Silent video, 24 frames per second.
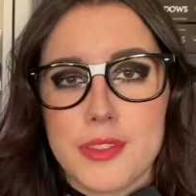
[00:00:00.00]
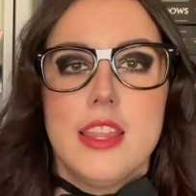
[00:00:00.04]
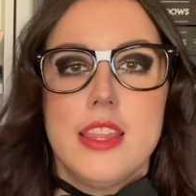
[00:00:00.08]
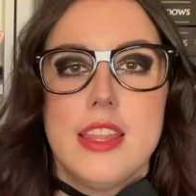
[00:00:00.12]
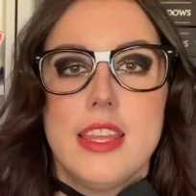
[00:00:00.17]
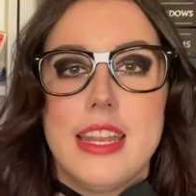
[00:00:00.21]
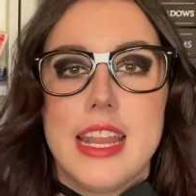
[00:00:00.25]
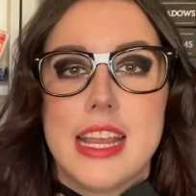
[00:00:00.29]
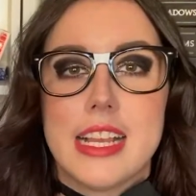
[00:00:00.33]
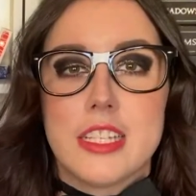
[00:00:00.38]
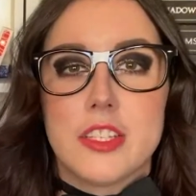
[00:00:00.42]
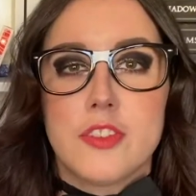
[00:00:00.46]
The
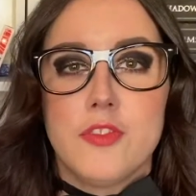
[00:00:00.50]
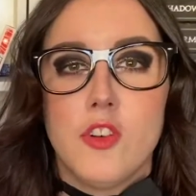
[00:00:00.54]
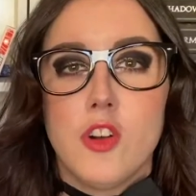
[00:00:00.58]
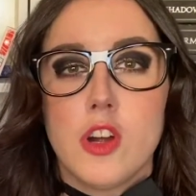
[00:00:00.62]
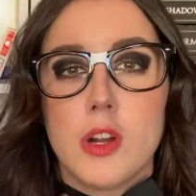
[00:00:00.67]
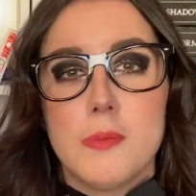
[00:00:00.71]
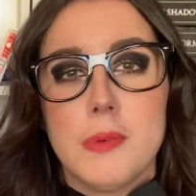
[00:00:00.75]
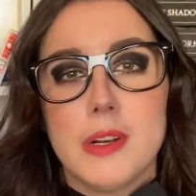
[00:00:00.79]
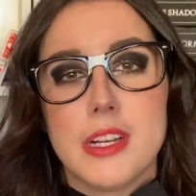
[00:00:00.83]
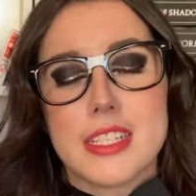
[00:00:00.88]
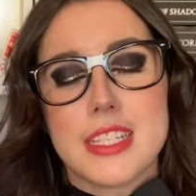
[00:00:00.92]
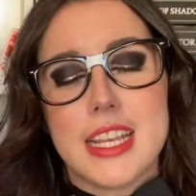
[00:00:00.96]
next
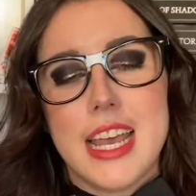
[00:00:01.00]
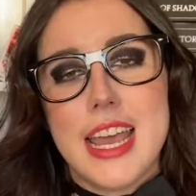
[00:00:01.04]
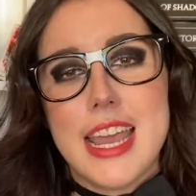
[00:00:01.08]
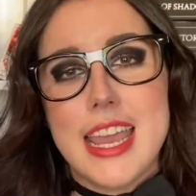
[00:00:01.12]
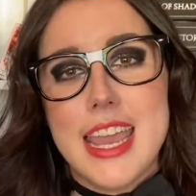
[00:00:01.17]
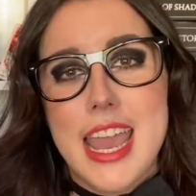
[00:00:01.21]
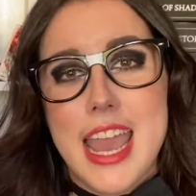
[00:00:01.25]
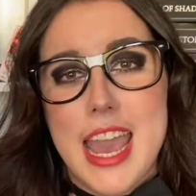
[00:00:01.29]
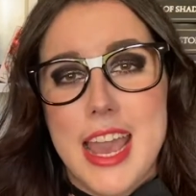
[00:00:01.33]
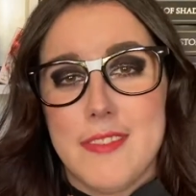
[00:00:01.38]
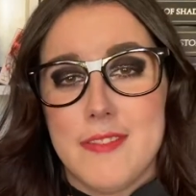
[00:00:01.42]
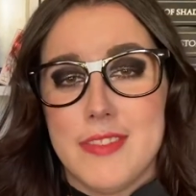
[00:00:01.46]
four books I
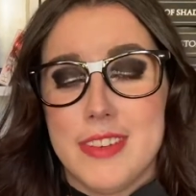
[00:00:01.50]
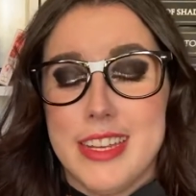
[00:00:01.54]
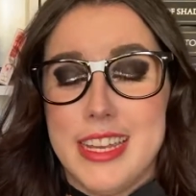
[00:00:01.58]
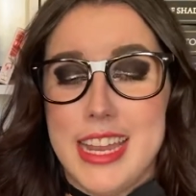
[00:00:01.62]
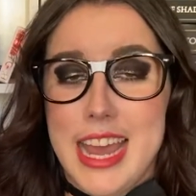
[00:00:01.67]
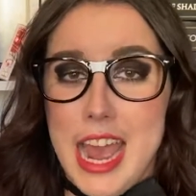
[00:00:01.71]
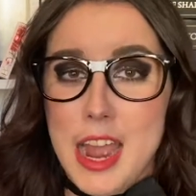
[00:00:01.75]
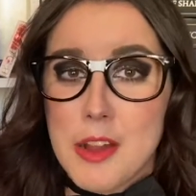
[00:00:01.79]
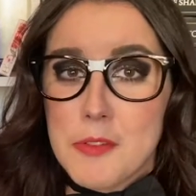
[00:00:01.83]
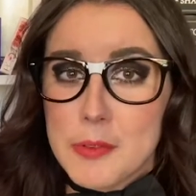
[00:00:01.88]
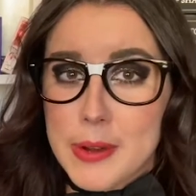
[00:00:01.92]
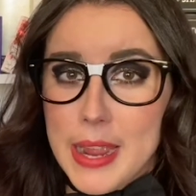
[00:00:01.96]
have
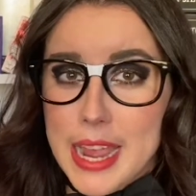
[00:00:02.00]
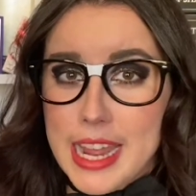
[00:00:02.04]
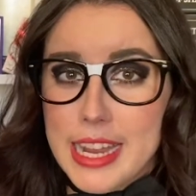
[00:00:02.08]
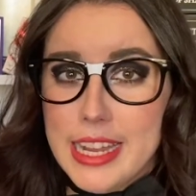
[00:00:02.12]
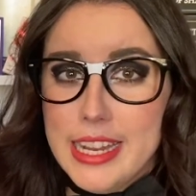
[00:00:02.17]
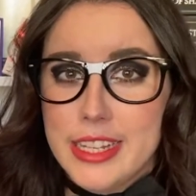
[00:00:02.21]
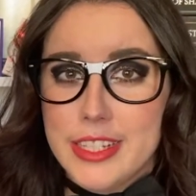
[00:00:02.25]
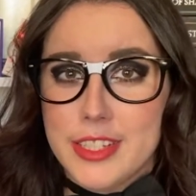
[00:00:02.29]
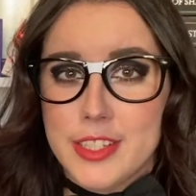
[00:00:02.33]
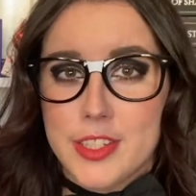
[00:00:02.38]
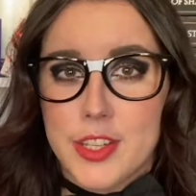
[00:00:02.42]
not read,